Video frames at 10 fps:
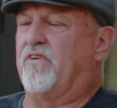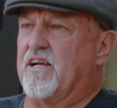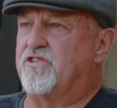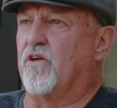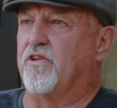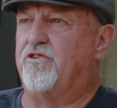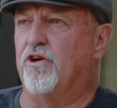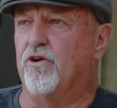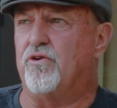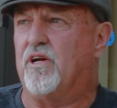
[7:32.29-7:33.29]
So
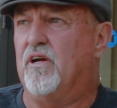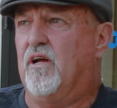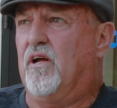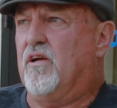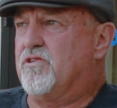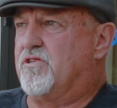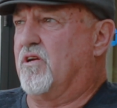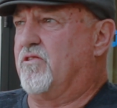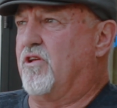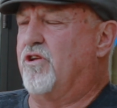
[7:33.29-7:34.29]

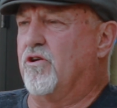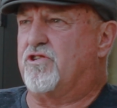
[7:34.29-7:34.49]
the Duke